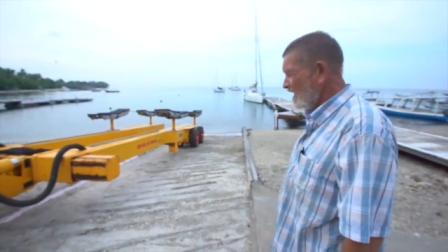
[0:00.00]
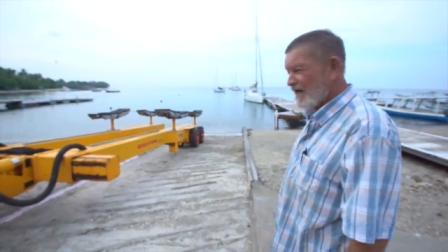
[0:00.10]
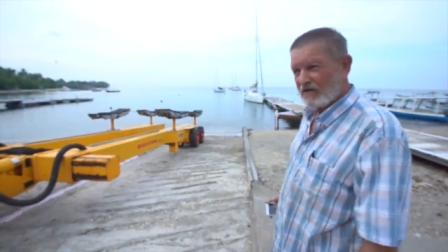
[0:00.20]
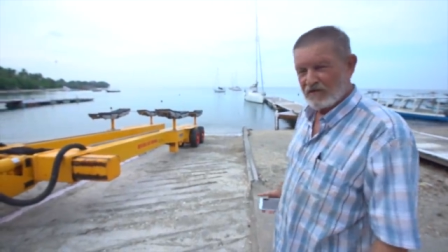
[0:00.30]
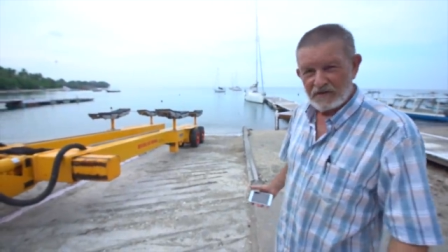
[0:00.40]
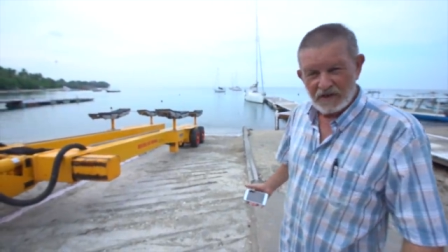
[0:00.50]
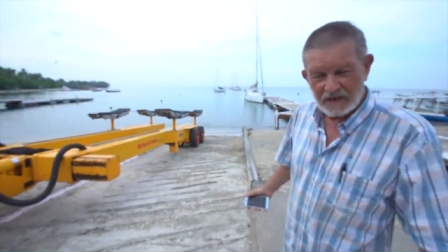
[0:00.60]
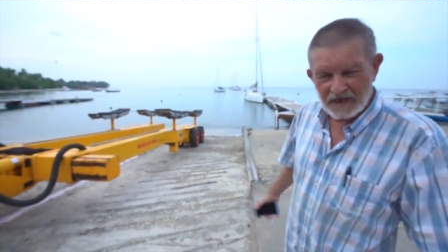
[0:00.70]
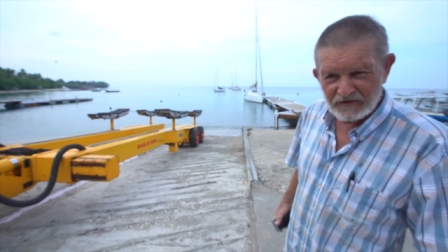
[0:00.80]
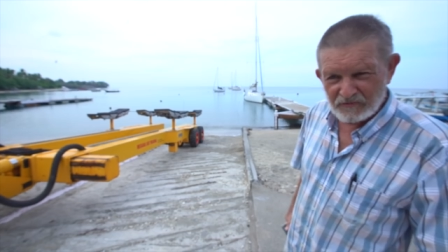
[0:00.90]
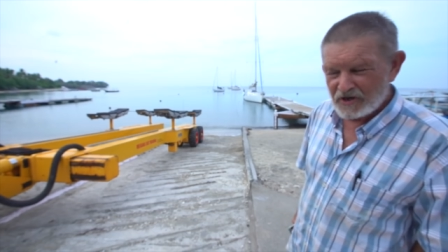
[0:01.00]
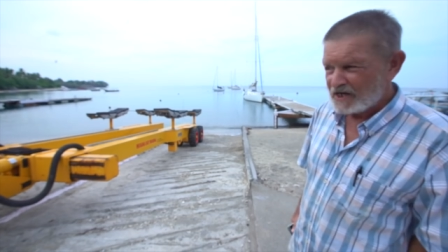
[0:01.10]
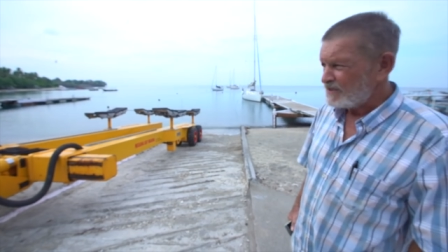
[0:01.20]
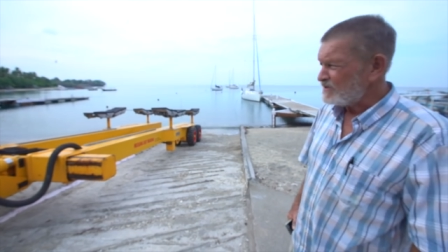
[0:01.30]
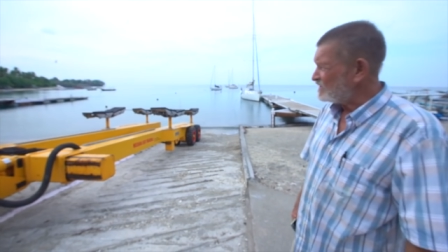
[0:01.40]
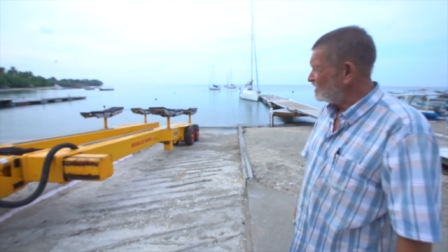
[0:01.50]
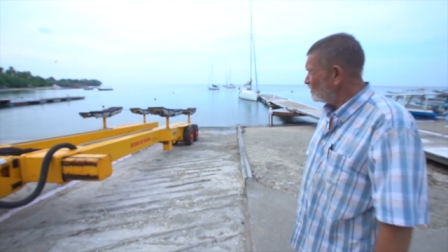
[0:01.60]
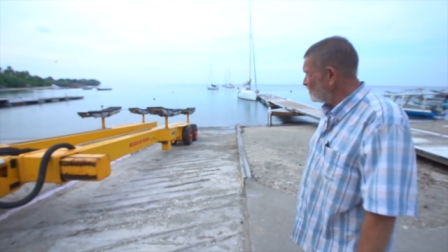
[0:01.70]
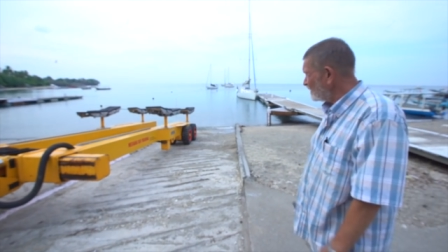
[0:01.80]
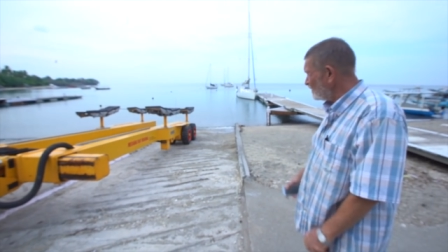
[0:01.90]
handle catamarans,
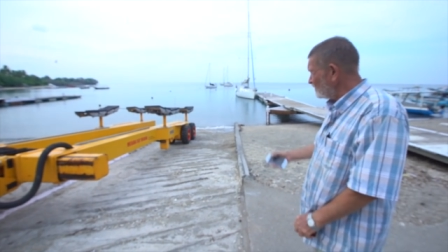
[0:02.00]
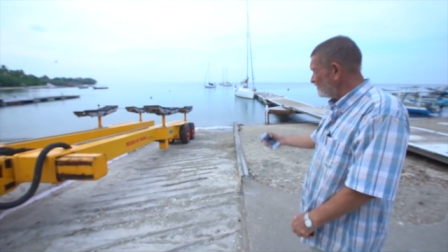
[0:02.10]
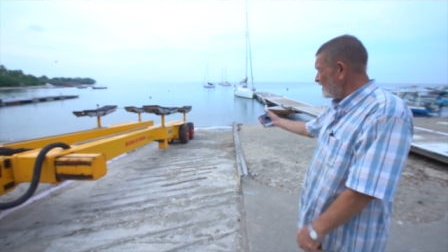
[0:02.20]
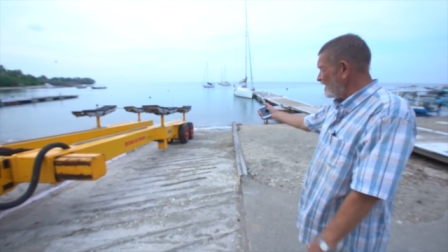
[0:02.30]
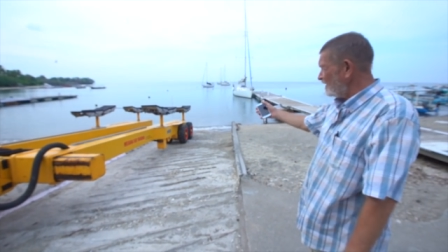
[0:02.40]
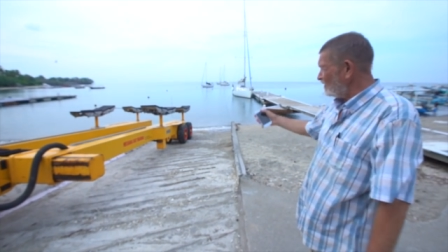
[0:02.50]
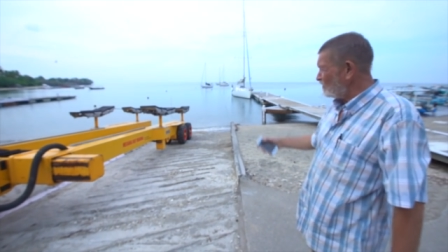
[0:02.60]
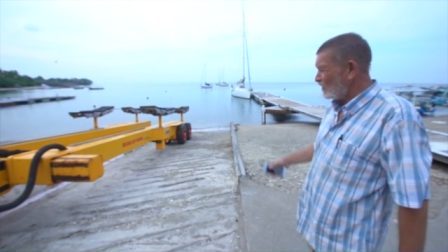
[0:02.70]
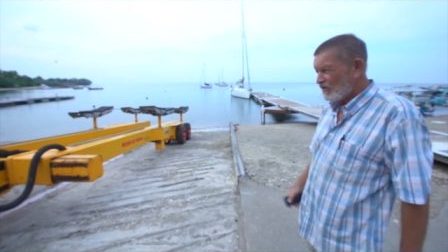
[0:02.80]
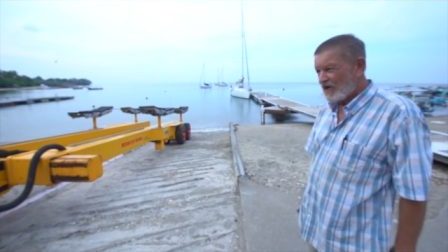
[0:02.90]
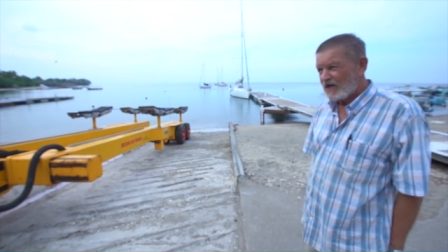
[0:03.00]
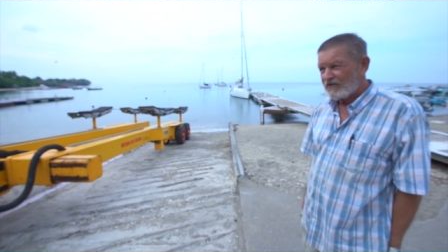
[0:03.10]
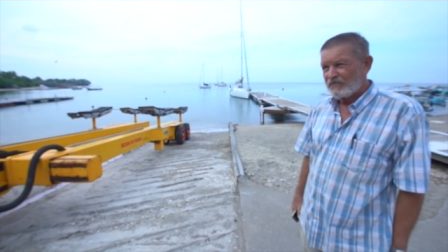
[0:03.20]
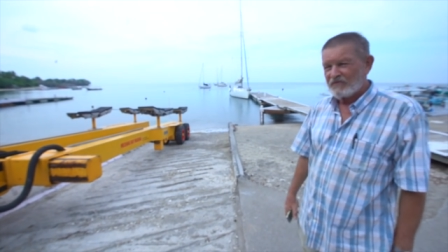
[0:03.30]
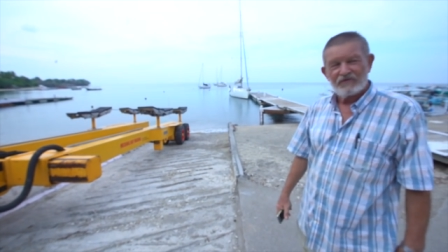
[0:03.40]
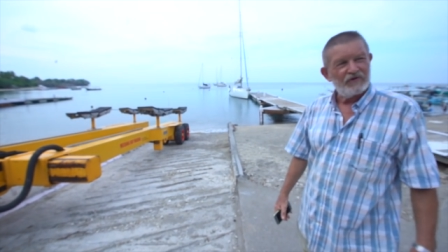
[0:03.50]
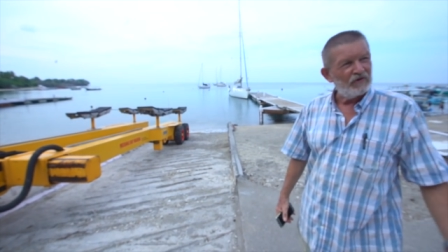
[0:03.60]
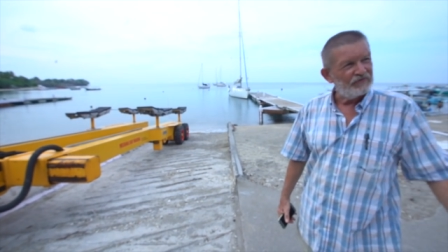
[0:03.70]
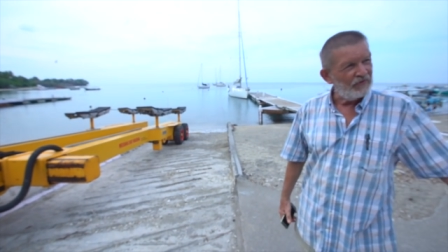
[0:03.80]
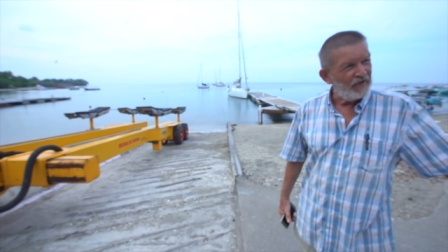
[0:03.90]
we can also handle monohulls, we can
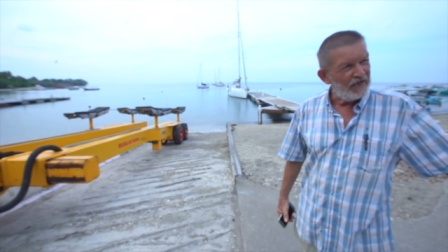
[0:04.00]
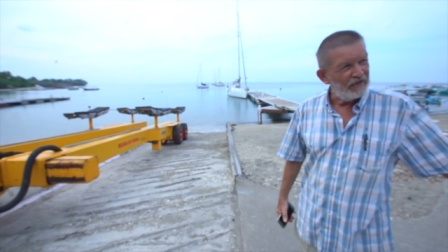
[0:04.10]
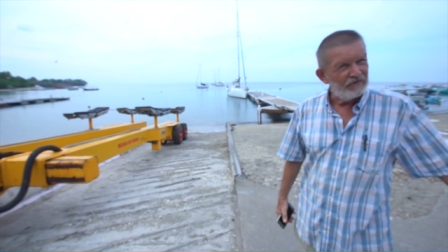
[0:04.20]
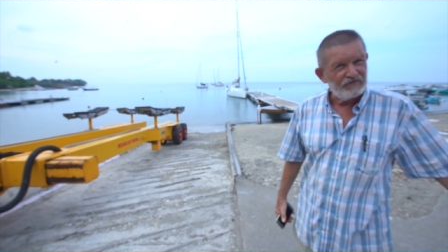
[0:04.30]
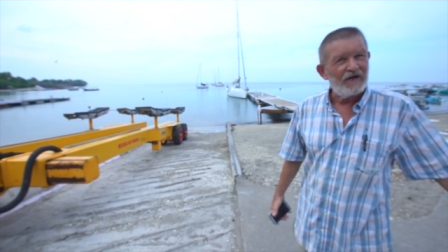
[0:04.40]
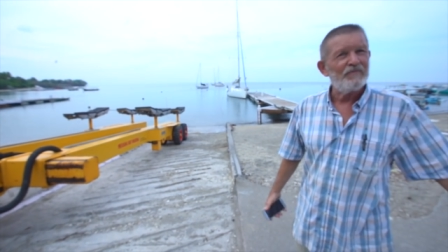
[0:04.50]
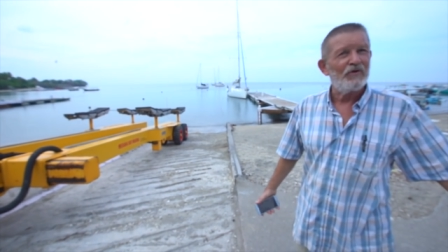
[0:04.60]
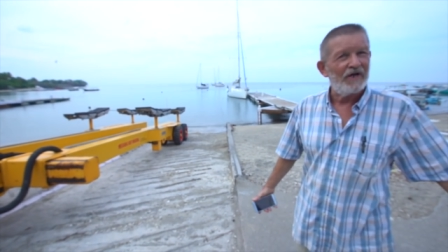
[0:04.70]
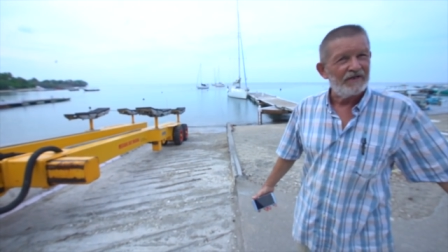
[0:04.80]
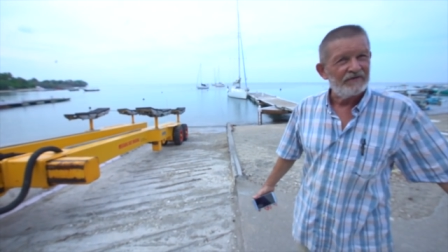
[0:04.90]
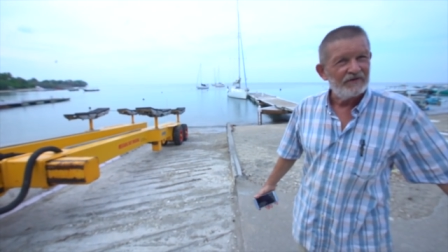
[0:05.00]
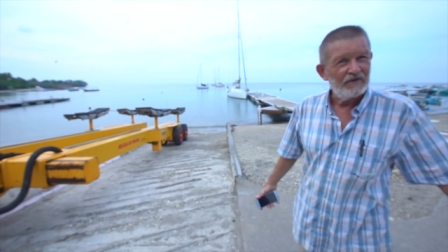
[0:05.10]
also handle trimarans,